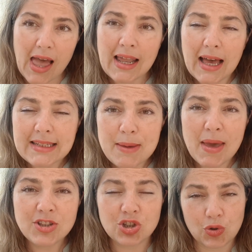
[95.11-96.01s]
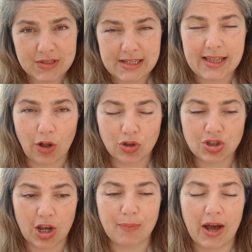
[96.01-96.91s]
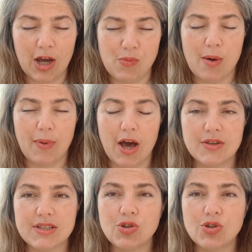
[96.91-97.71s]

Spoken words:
at an image, and you'll see that on the Show My Homework post,